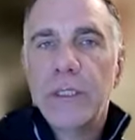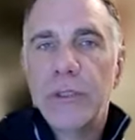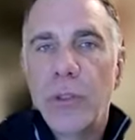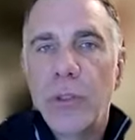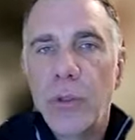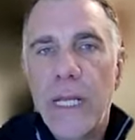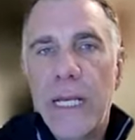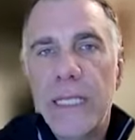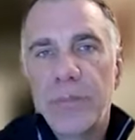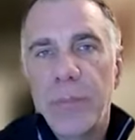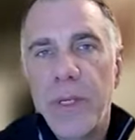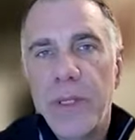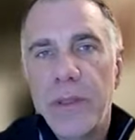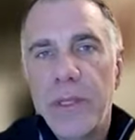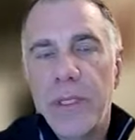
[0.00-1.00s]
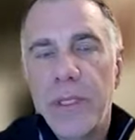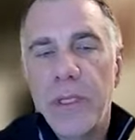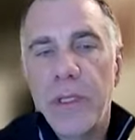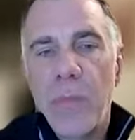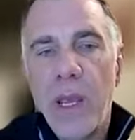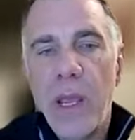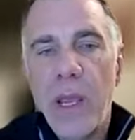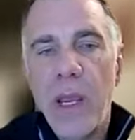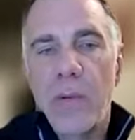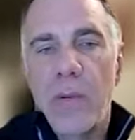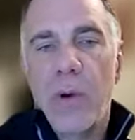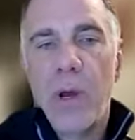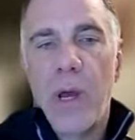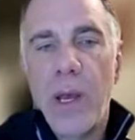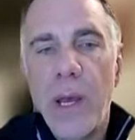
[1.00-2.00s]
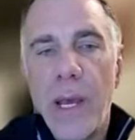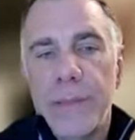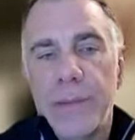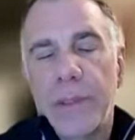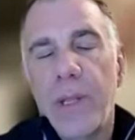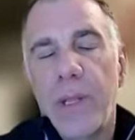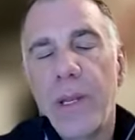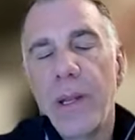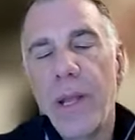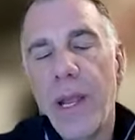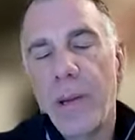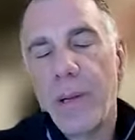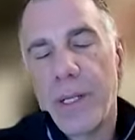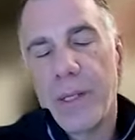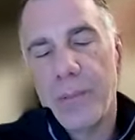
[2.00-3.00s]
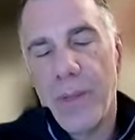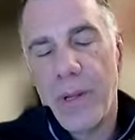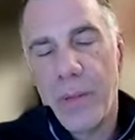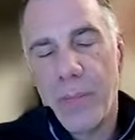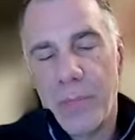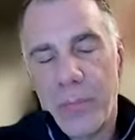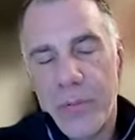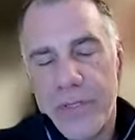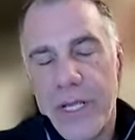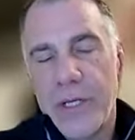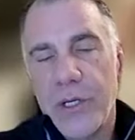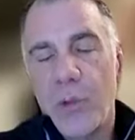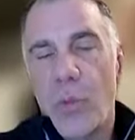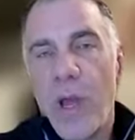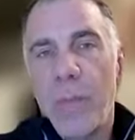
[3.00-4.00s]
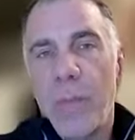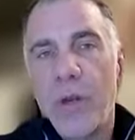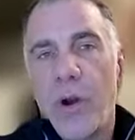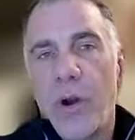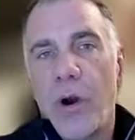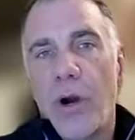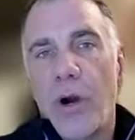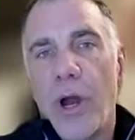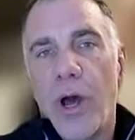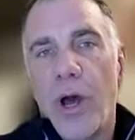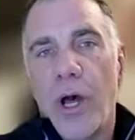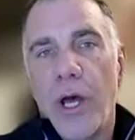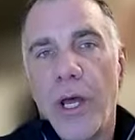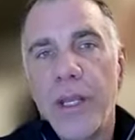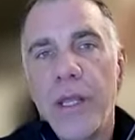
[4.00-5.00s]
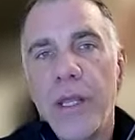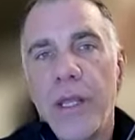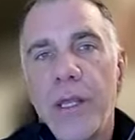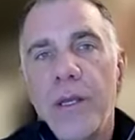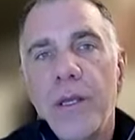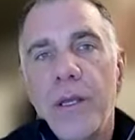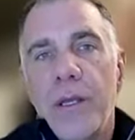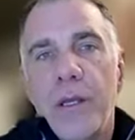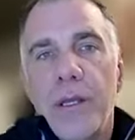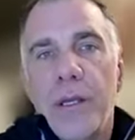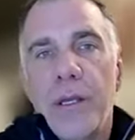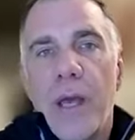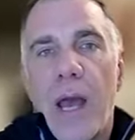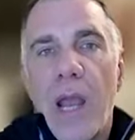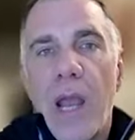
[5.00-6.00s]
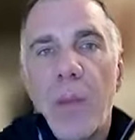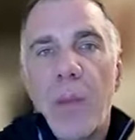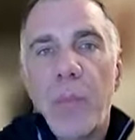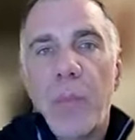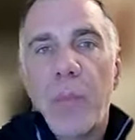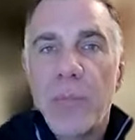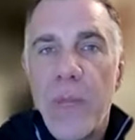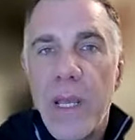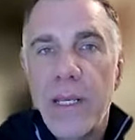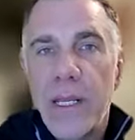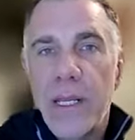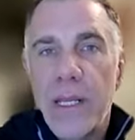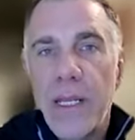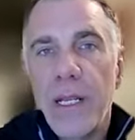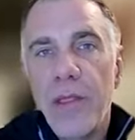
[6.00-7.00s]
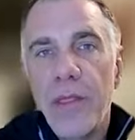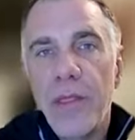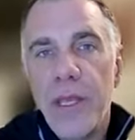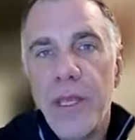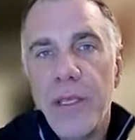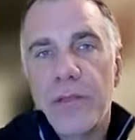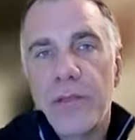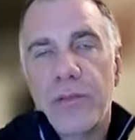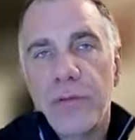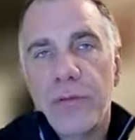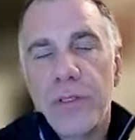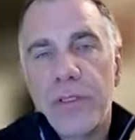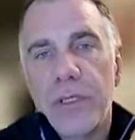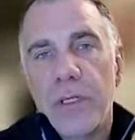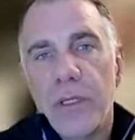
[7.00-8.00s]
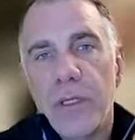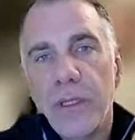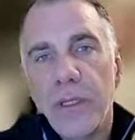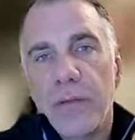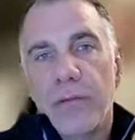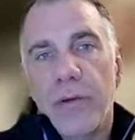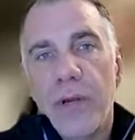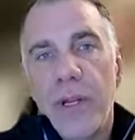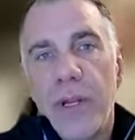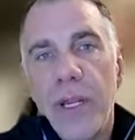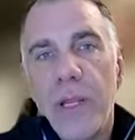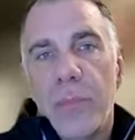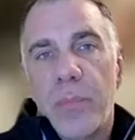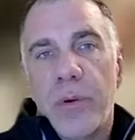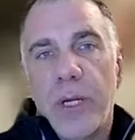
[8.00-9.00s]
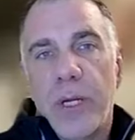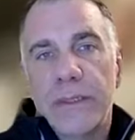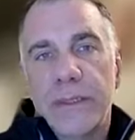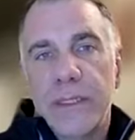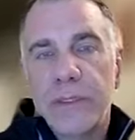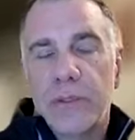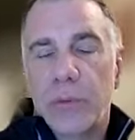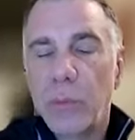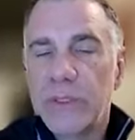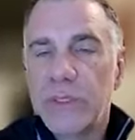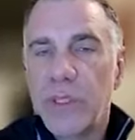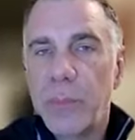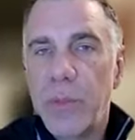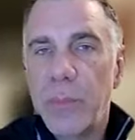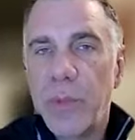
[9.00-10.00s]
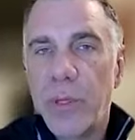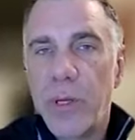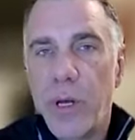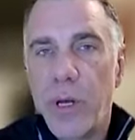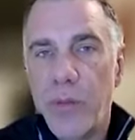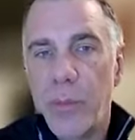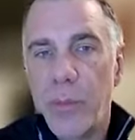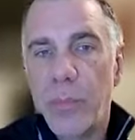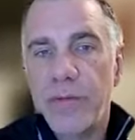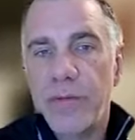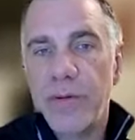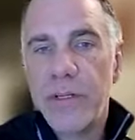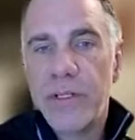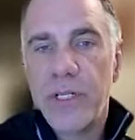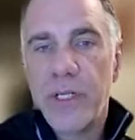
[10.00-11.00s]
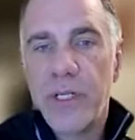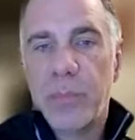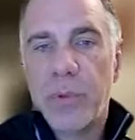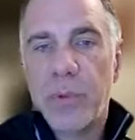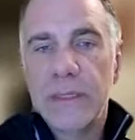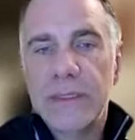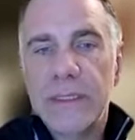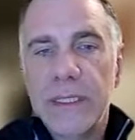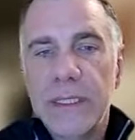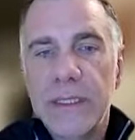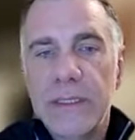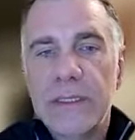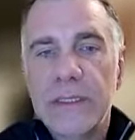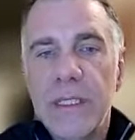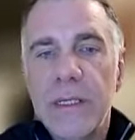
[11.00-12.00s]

So last month, I presented a webinar on hyperautomating the service to delivery process, or what some people call the provisioning process.